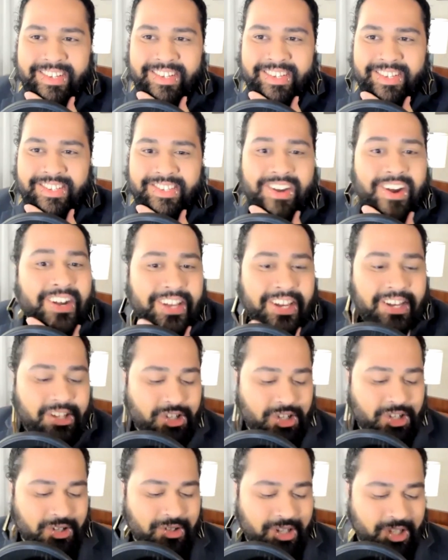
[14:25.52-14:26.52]
talking to
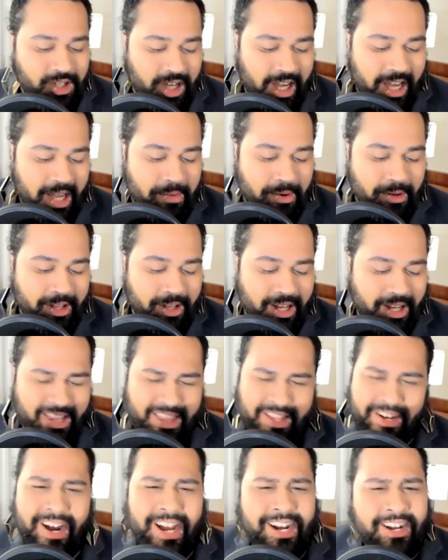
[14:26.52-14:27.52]
Judy Chamberlain, and
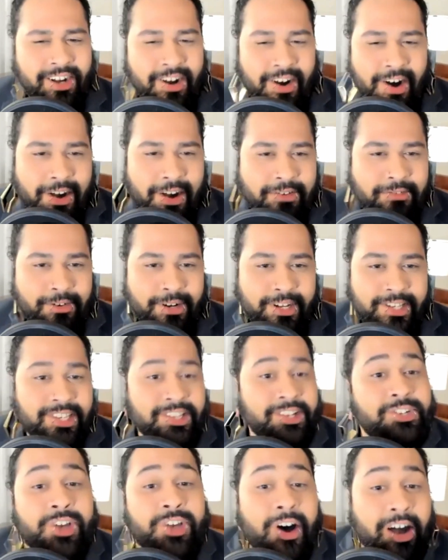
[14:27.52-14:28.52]
they're at a conference and
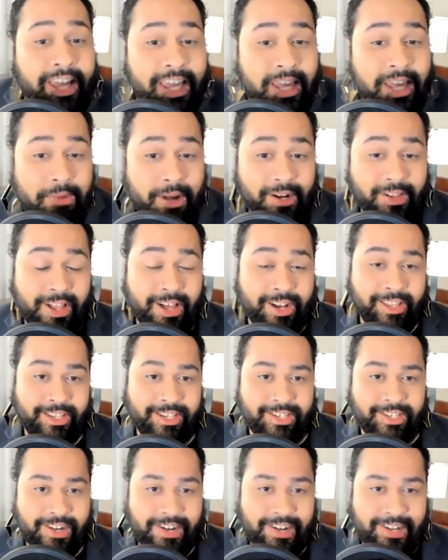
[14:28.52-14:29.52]
they're talking about a lot of
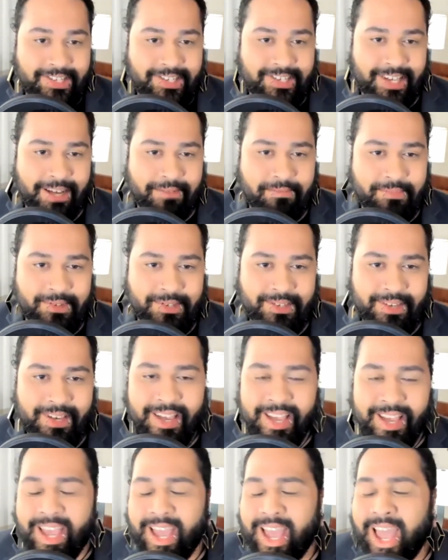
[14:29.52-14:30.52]
these concepts.
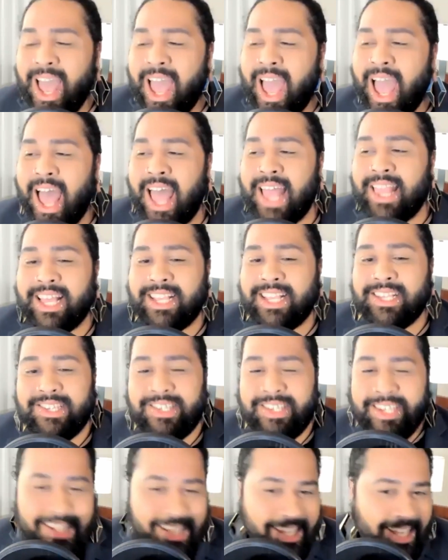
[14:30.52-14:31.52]
And then
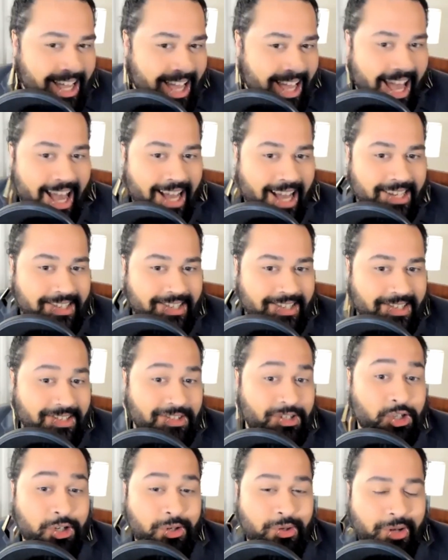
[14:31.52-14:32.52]
Celia asks
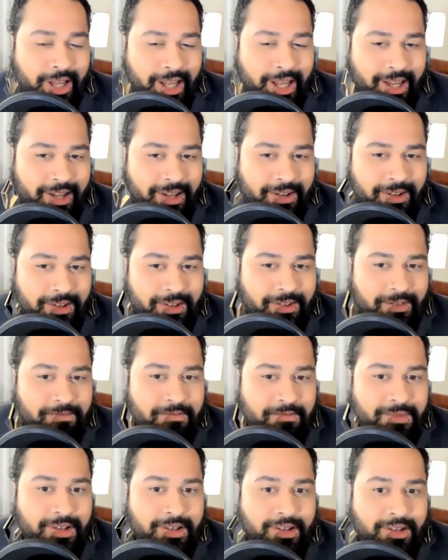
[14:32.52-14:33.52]
Judy,
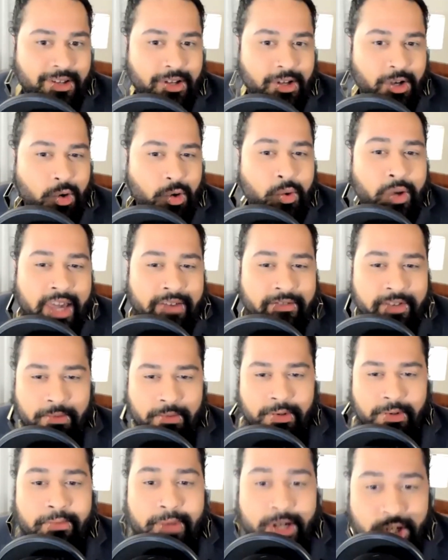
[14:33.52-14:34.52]
who gave us
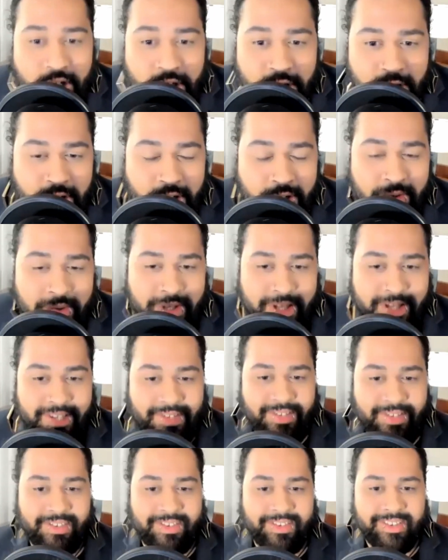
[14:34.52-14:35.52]
permission to do
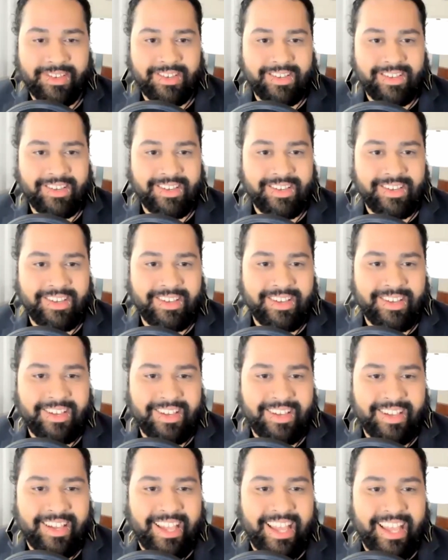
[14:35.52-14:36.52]
this?
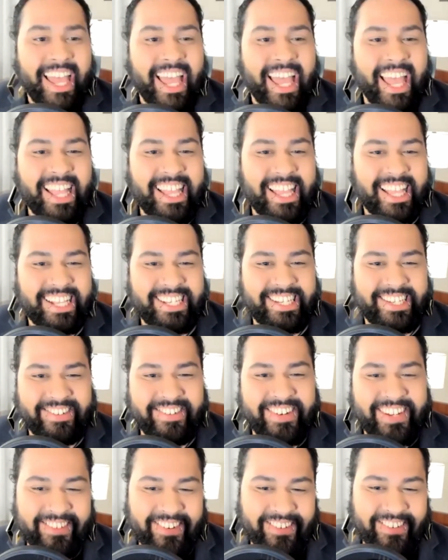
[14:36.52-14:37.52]
And then
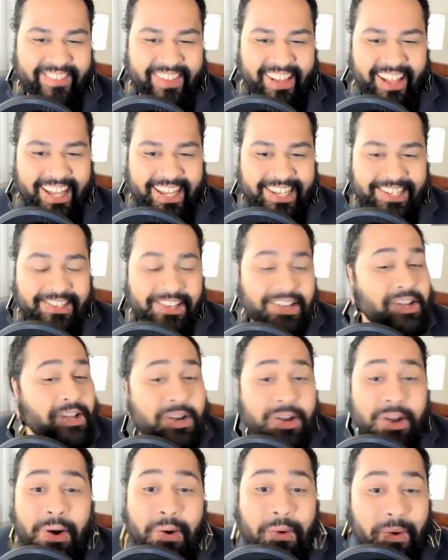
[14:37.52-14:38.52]
Judy replies,
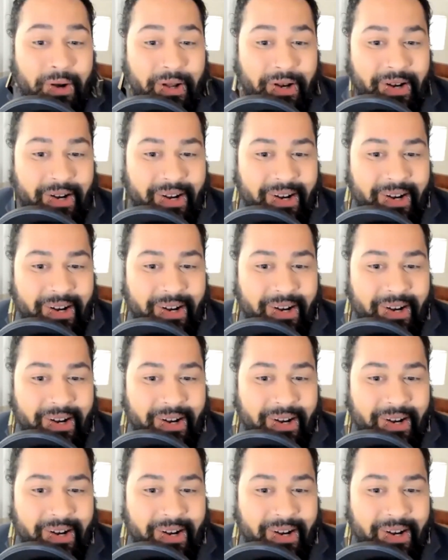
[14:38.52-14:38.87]
no one.